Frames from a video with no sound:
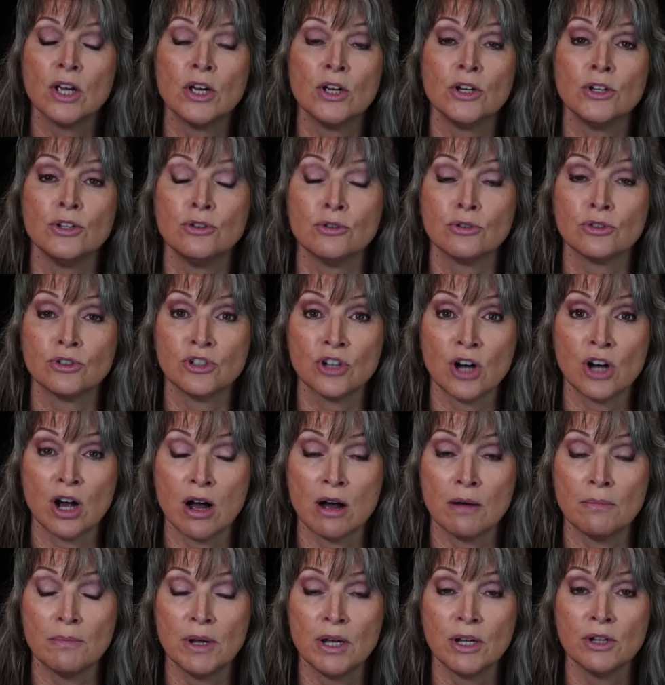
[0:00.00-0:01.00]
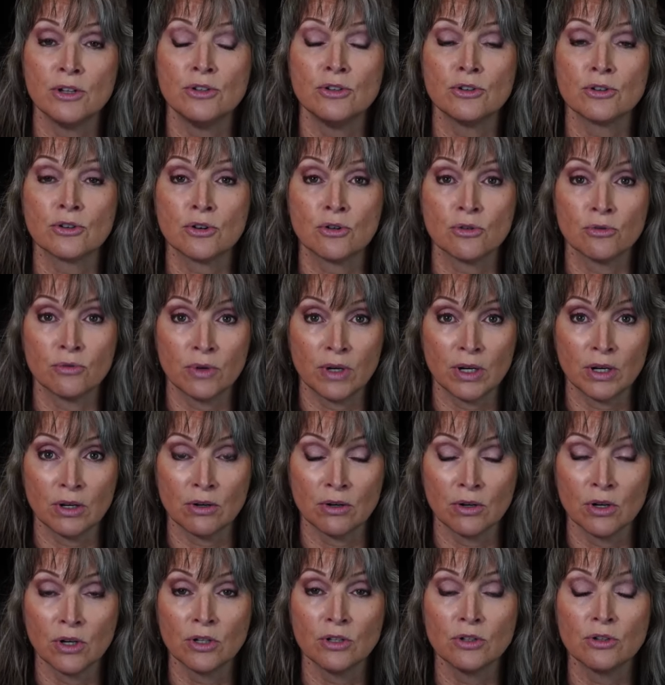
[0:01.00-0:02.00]
your job, your
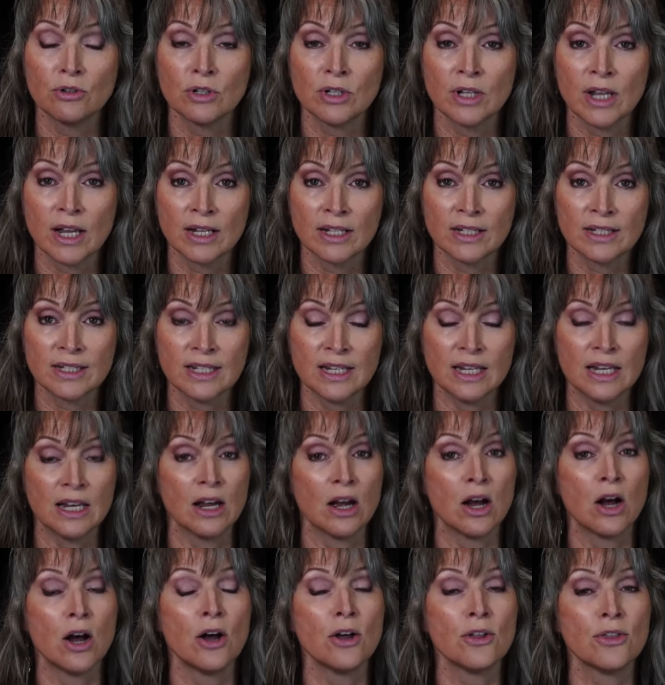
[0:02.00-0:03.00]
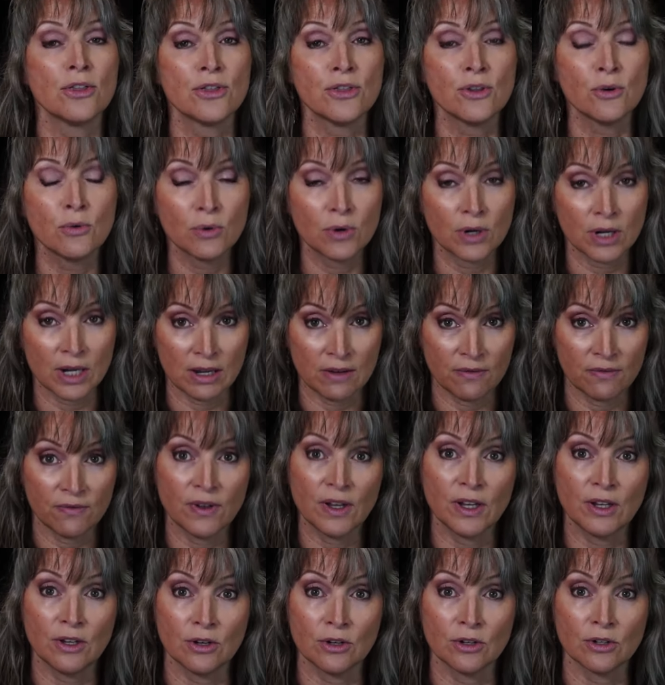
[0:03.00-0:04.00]
career, your legacy, authority
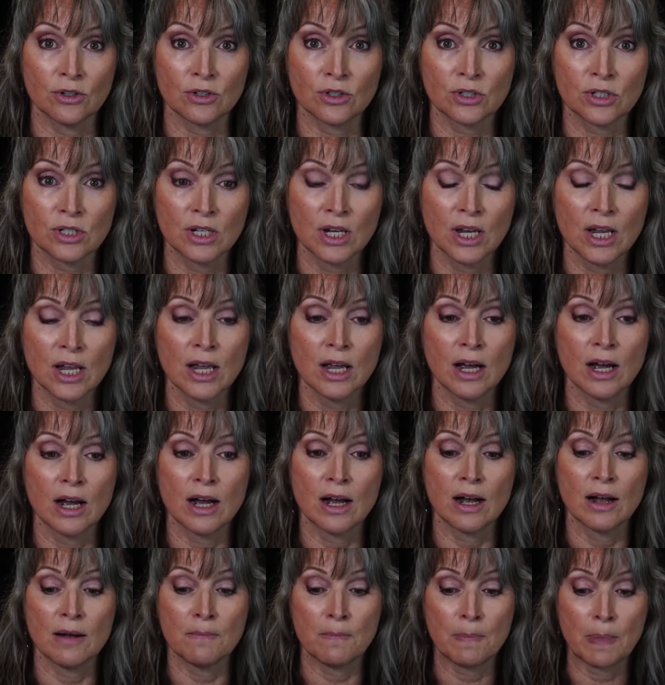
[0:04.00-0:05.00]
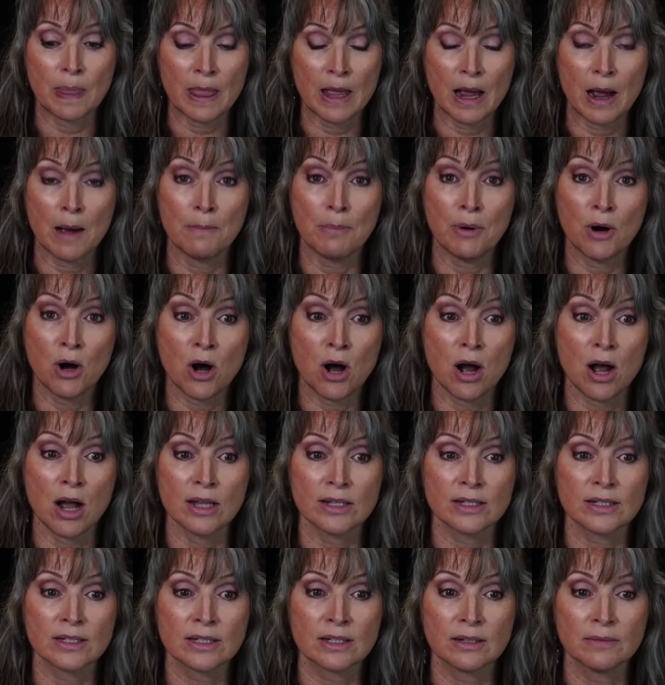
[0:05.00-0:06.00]
figures, um, a
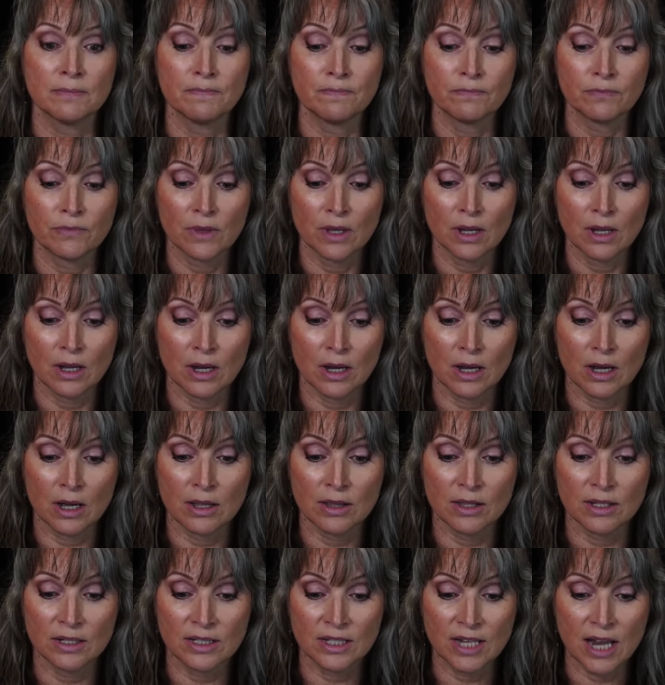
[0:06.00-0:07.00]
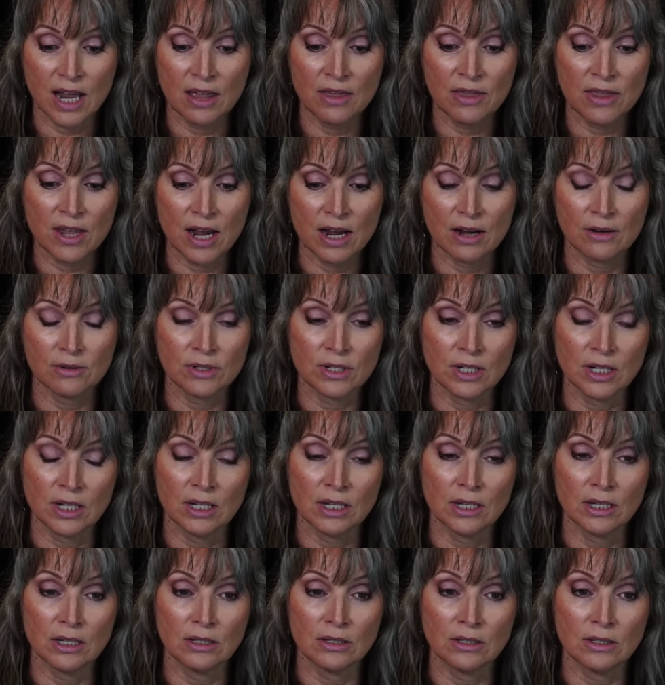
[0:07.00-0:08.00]
boss. Uh, the 10th house
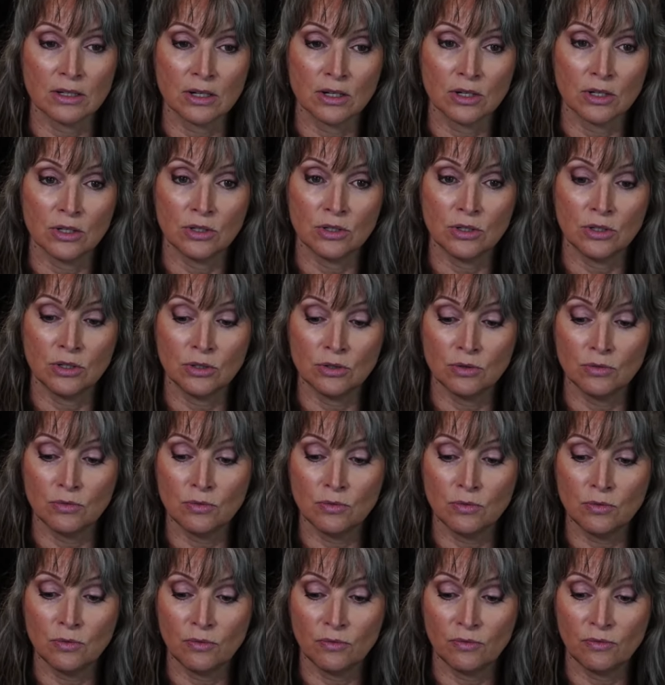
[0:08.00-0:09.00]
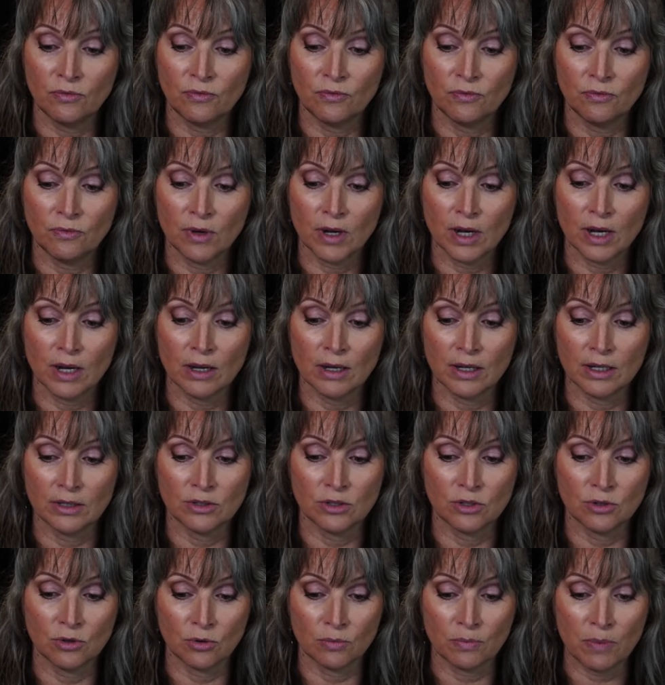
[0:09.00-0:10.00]
is you, uh,
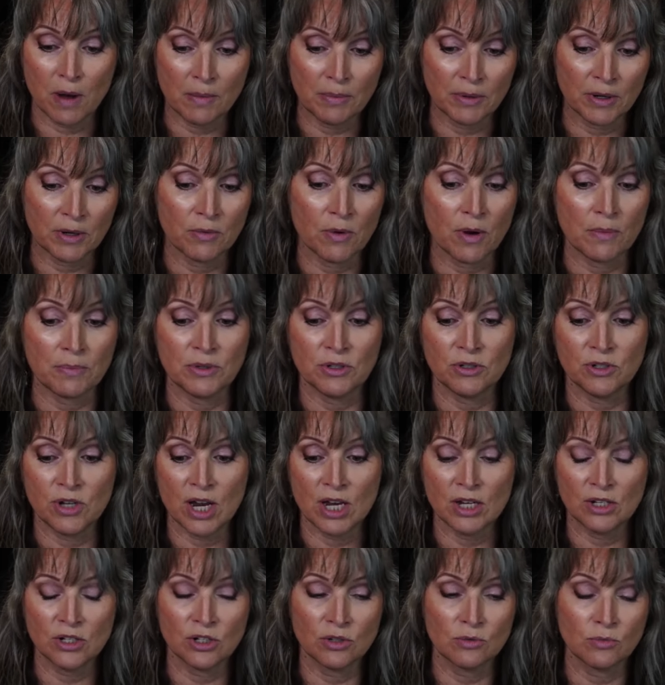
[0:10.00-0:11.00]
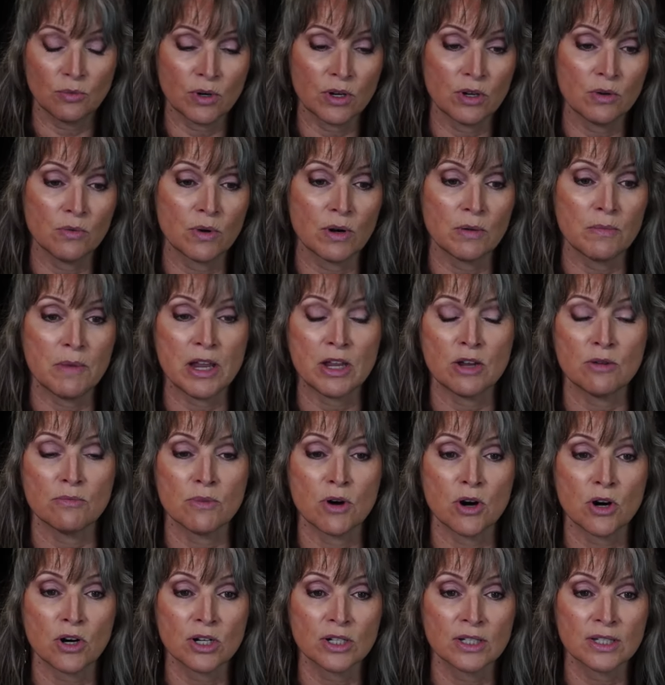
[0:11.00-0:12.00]
it's your public reputation, where you want to make your
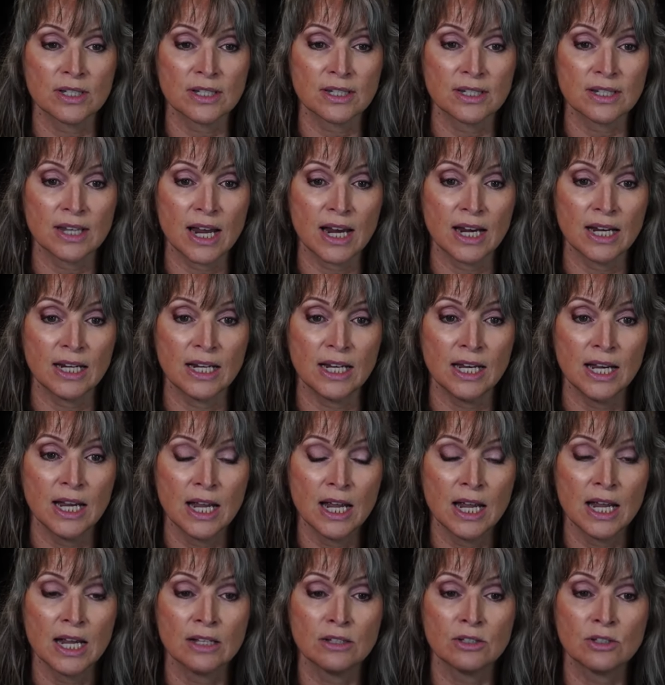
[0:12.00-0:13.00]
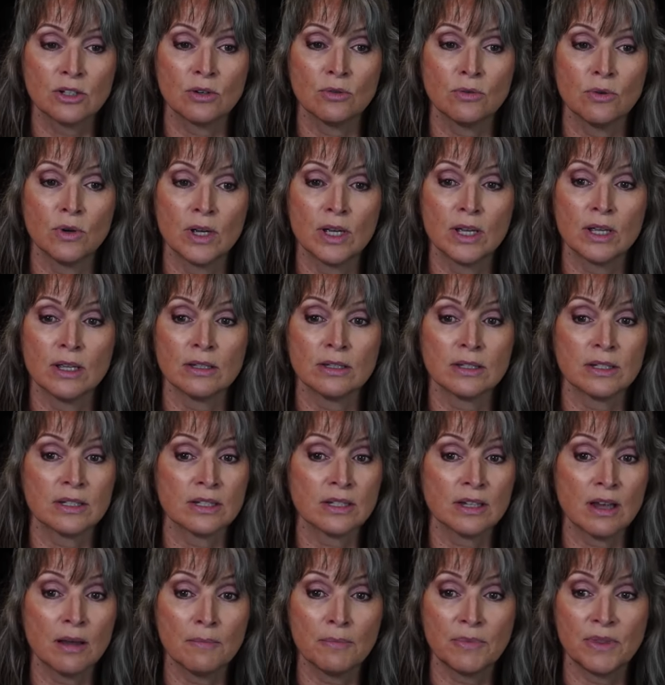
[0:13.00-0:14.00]
mark on society. And so
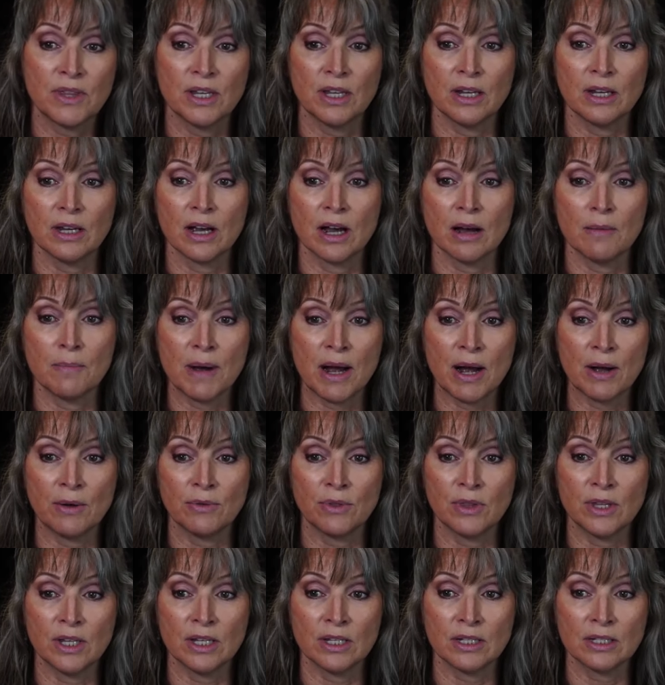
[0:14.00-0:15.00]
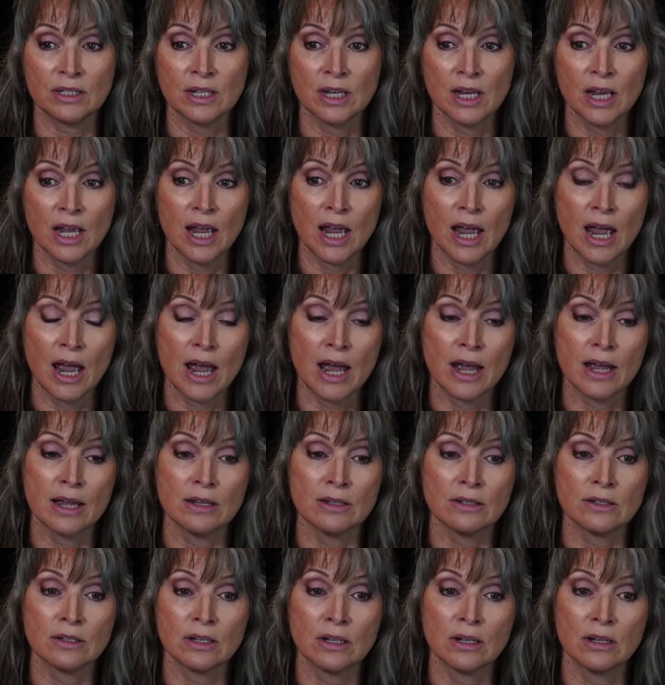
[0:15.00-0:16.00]
something about this
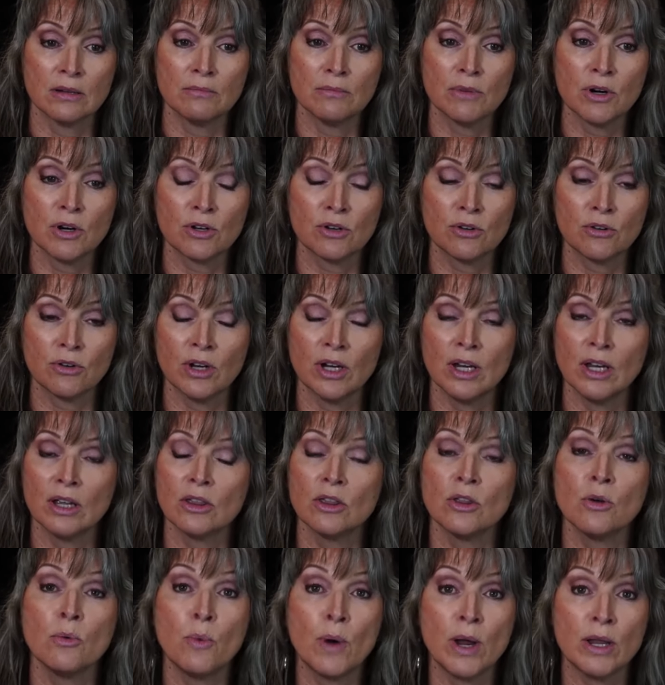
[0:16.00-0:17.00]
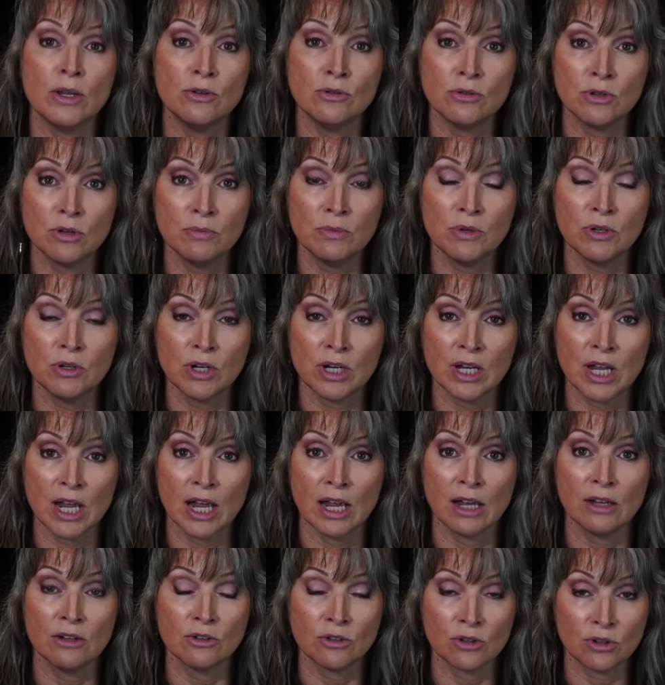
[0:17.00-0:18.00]
has Mercury, the way you
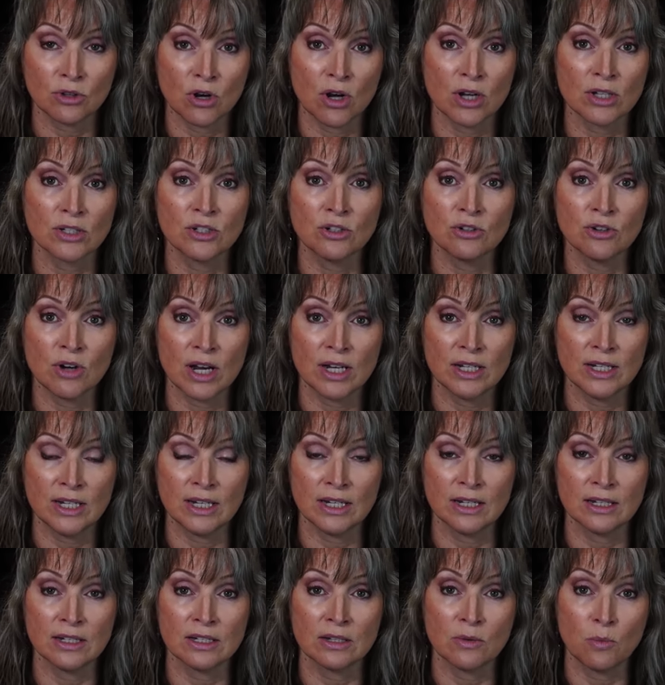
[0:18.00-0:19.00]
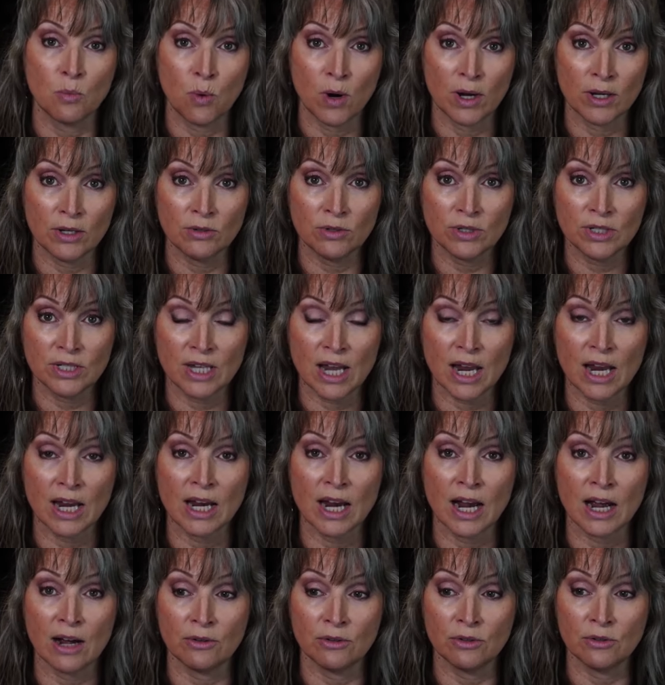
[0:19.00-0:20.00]
communicate, your thoughts, your ideas, what you say,
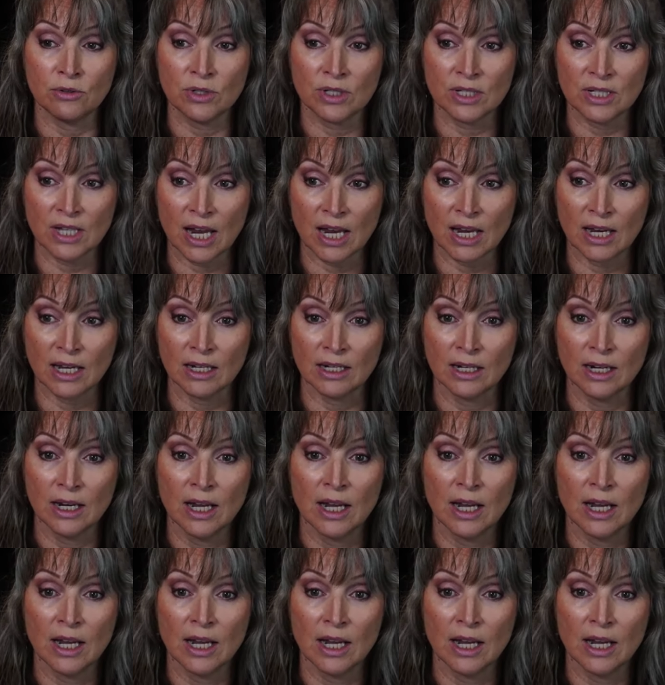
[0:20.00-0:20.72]
how you say it,